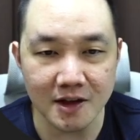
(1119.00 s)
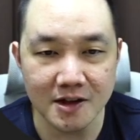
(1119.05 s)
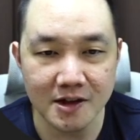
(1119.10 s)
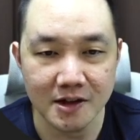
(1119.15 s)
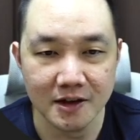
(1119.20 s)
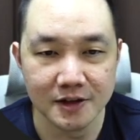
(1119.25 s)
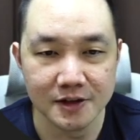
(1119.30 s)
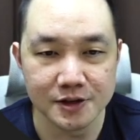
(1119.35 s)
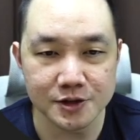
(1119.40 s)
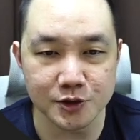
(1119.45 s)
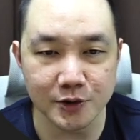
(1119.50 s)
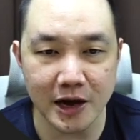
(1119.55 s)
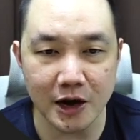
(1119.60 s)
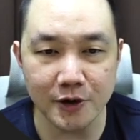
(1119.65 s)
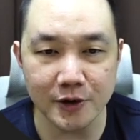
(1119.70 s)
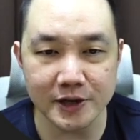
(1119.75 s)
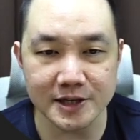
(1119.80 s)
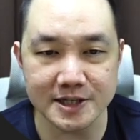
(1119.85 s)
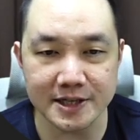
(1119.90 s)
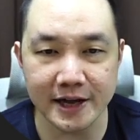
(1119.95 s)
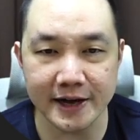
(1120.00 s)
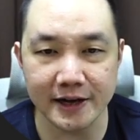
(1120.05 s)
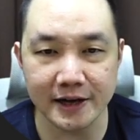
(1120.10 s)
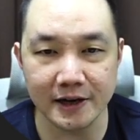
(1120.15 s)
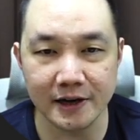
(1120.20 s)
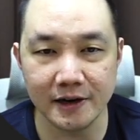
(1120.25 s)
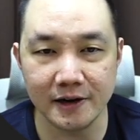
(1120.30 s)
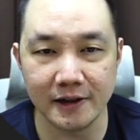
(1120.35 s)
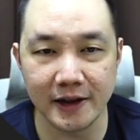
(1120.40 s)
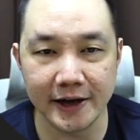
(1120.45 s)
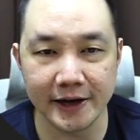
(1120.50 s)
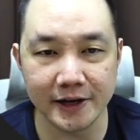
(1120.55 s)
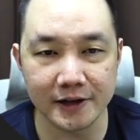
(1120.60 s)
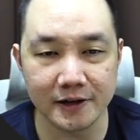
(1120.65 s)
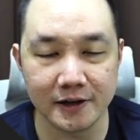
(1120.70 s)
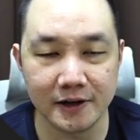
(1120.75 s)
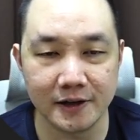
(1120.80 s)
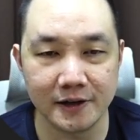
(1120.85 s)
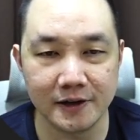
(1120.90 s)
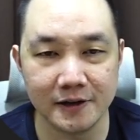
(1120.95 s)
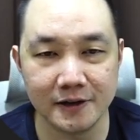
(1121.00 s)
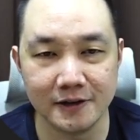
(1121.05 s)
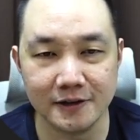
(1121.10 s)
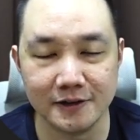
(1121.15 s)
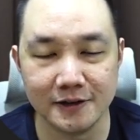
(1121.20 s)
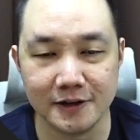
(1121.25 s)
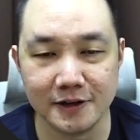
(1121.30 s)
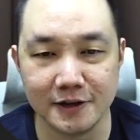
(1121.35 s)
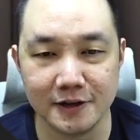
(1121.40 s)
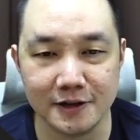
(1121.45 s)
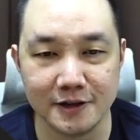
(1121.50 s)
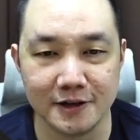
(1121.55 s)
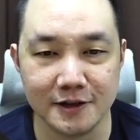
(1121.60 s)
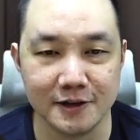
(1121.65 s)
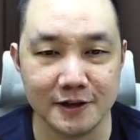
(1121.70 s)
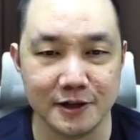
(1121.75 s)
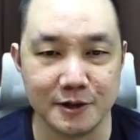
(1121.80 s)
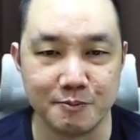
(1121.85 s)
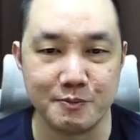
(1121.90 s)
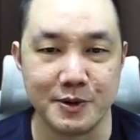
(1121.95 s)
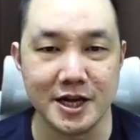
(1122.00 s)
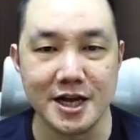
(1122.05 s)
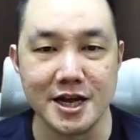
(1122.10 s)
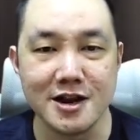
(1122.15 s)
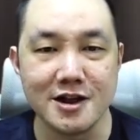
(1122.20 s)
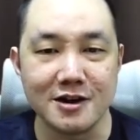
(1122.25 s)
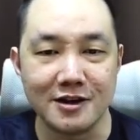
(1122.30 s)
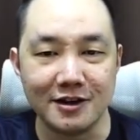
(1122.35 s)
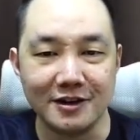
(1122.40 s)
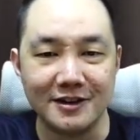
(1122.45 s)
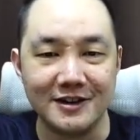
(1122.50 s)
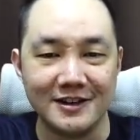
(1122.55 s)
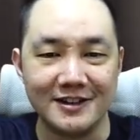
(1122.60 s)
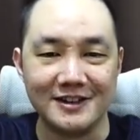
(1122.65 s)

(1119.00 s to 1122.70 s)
So now it's like the beginner.